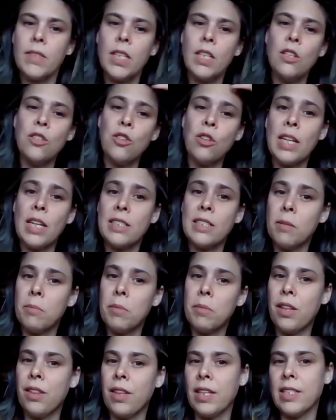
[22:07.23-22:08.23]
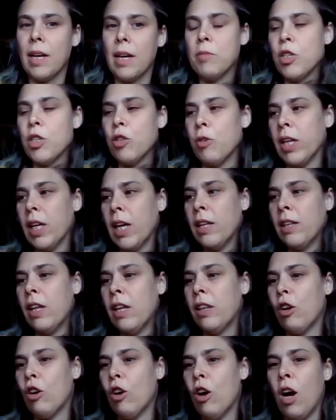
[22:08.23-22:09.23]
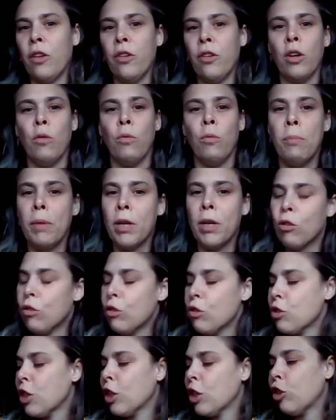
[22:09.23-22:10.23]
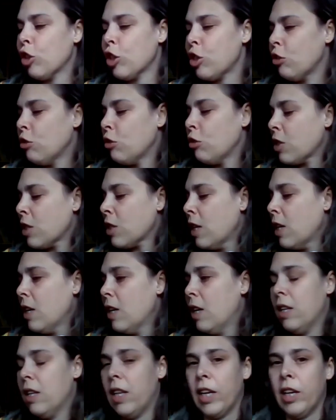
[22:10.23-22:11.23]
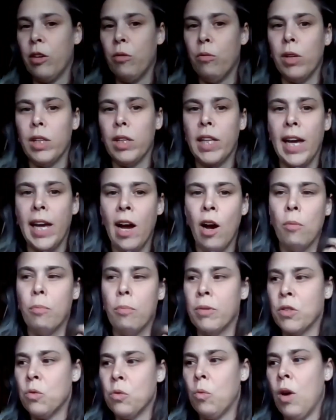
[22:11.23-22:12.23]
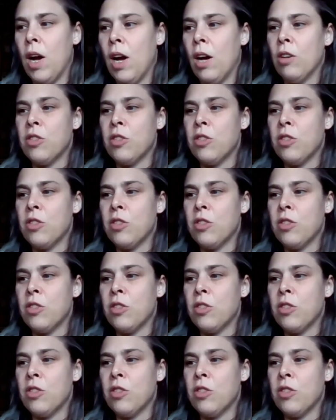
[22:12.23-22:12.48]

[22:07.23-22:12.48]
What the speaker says: So that's some of the things I'm doing. And then there are other minerals and crystals that can really help as well.